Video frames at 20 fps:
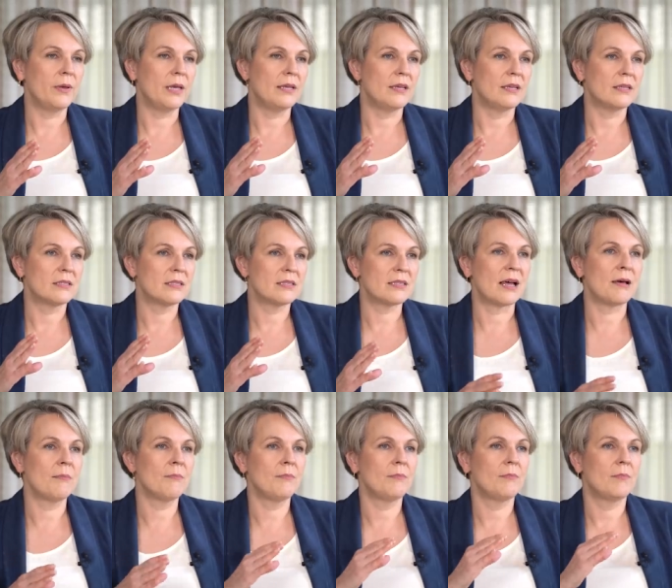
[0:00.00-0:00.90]
be
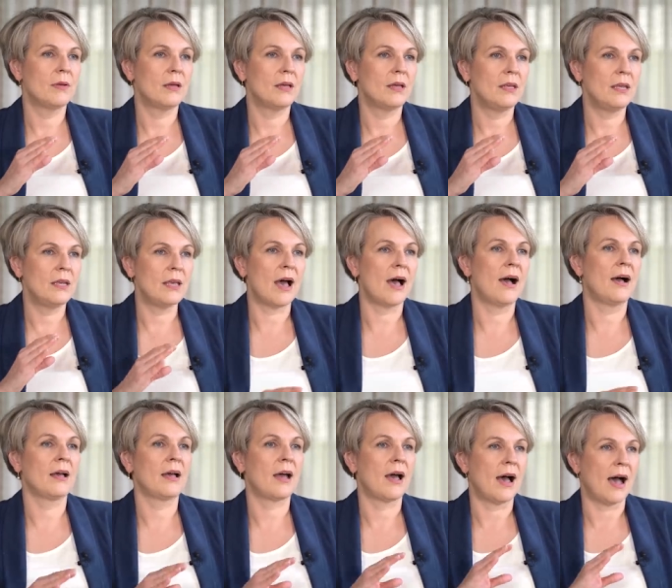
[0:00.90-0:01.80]
some
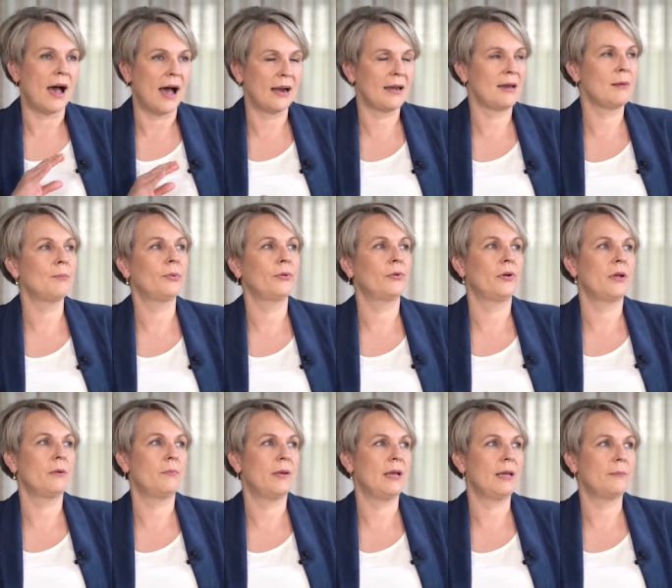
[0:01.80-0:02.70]
young
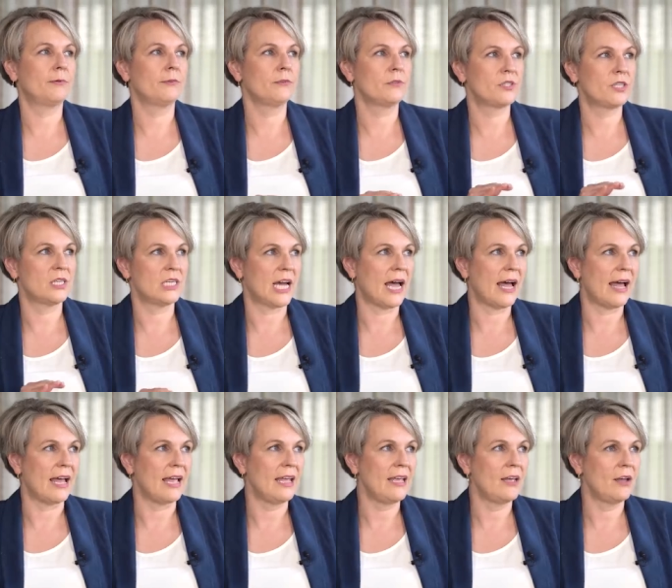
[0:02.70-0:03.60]
unemployed people
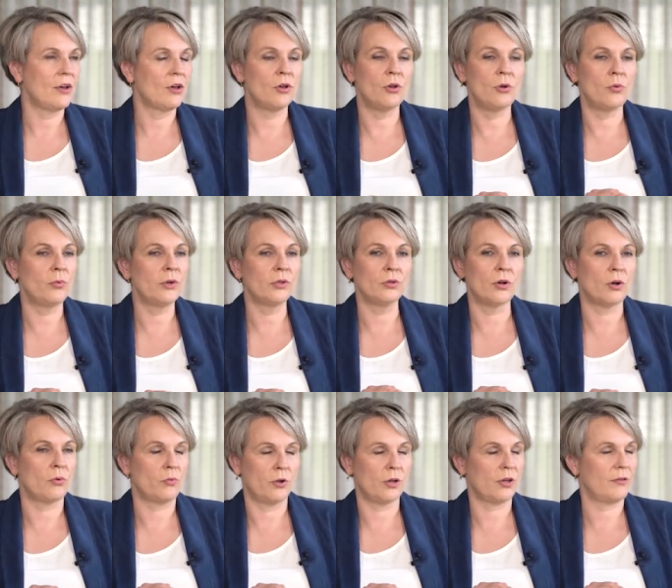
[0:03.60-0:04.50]
today who will
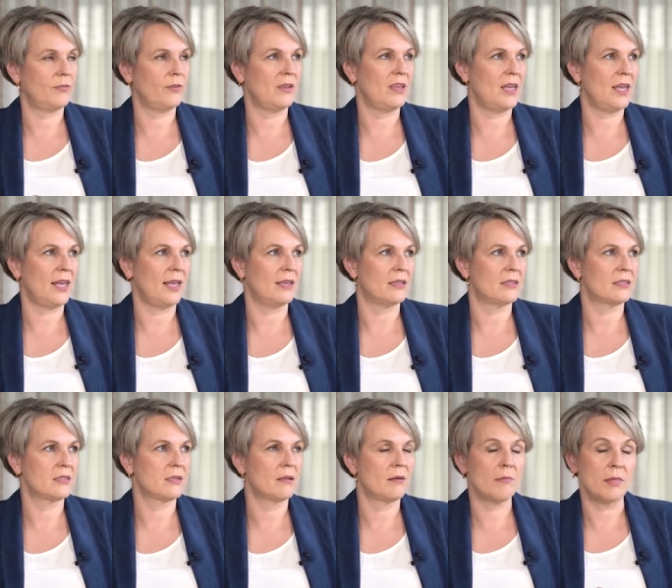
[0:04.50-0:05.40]
not work for
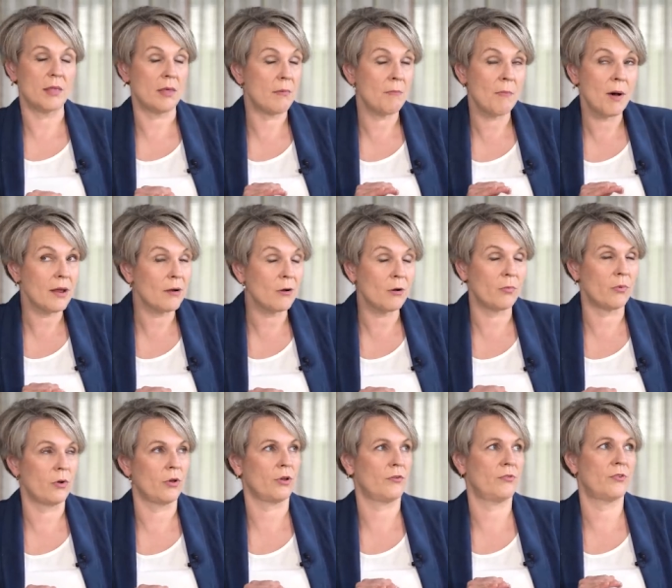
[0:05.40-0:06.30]
years. They might not
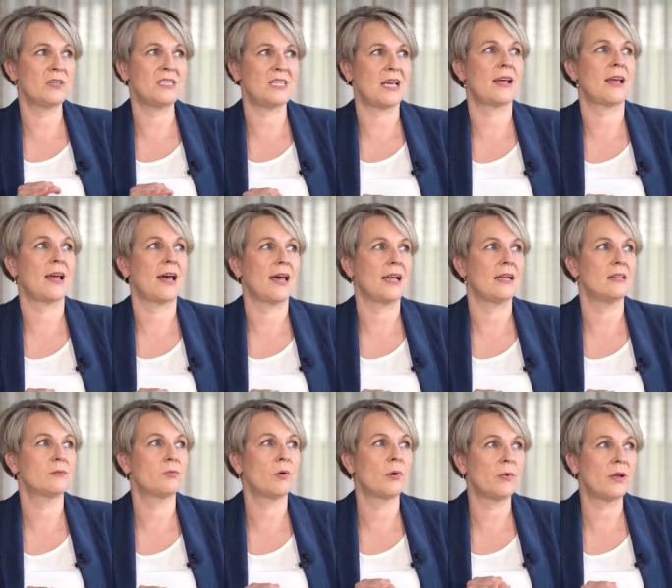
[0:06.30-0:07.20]
work for
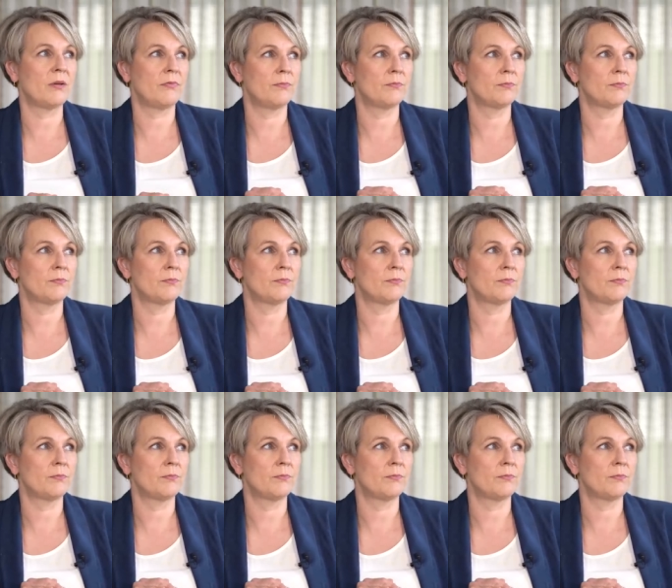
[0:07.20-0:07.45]
decades. What we